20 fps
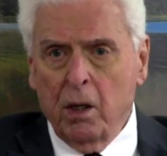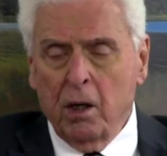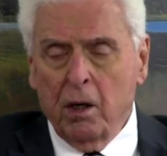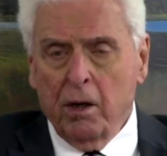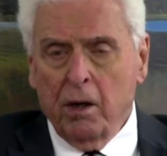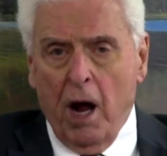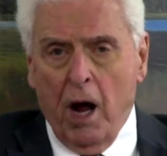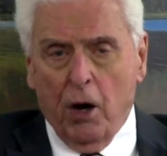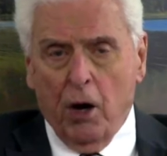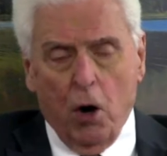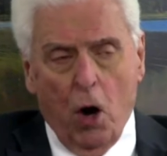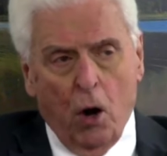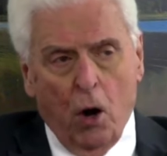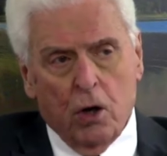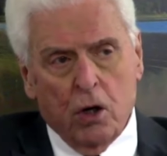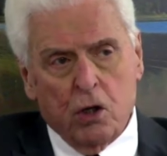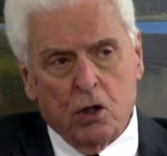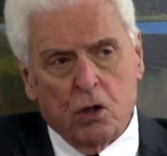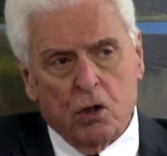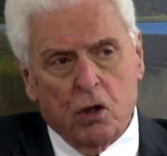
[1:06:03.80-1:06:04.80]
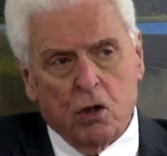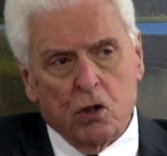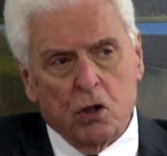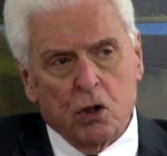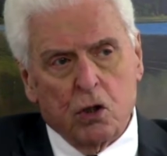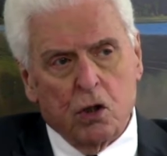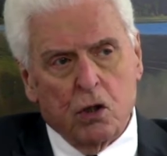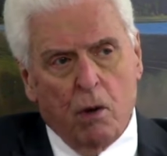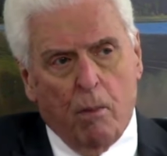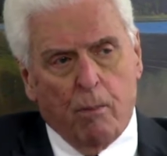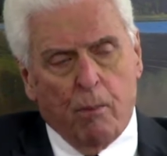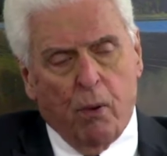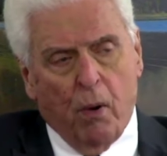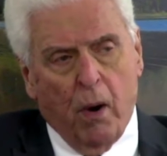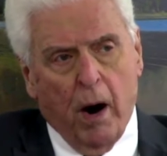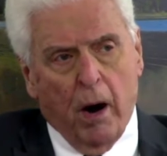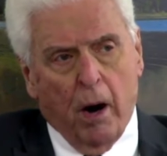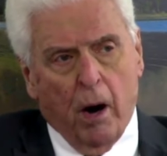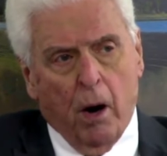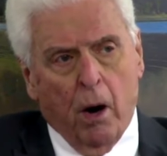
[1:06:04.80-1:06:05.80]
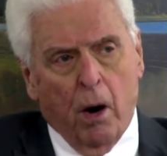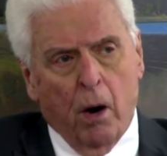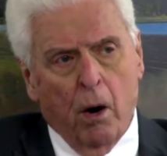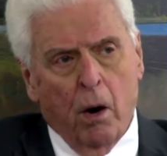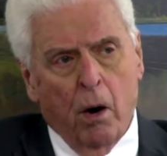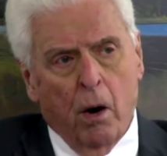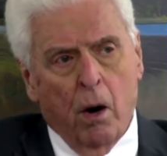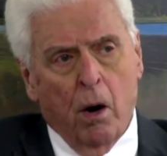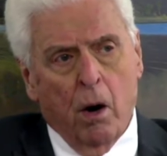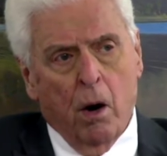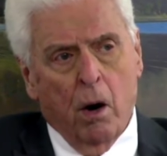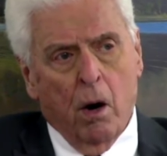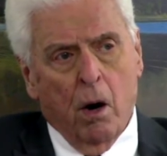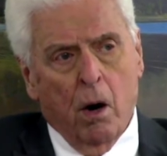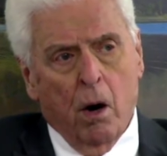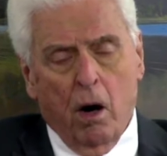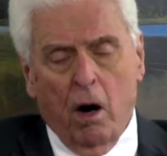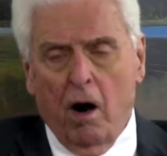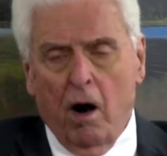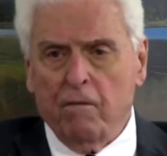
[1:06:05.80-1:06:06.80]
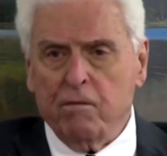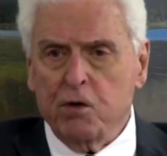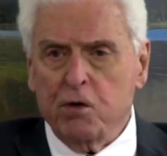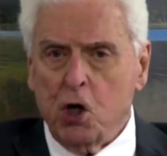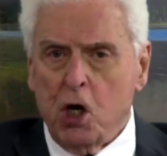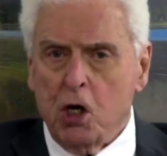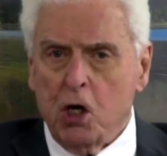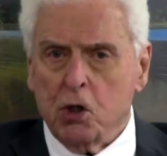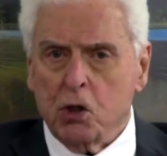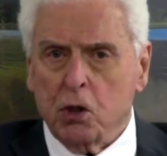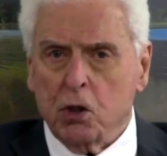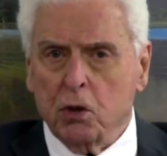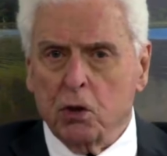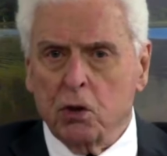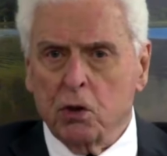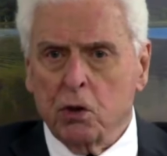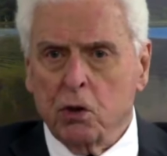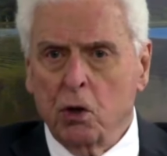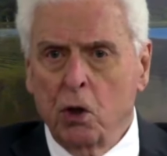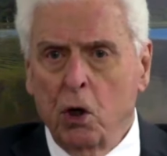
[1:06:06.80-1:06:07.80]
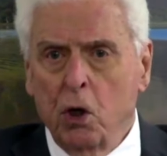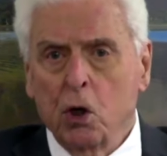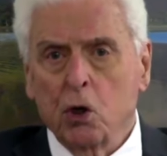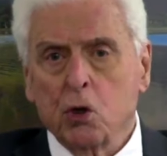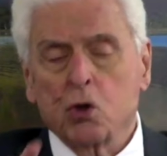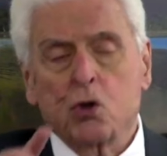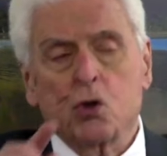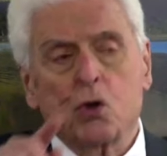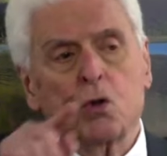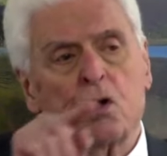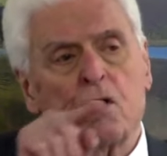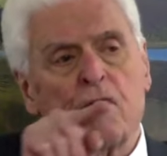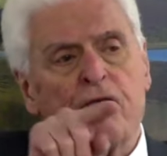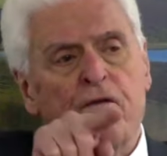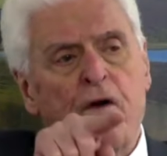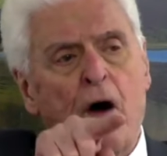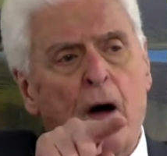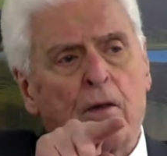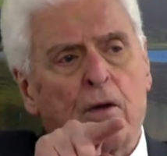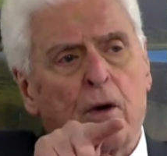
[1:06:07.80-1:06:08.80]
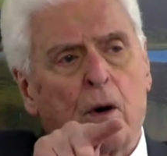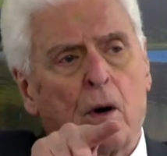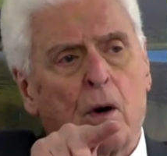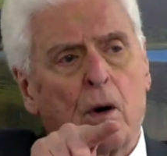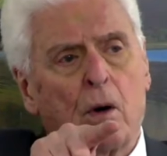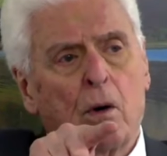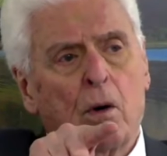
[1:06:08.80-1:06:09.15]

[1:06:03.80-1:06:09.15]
Now notice this is a prayer of Jesus to the Father.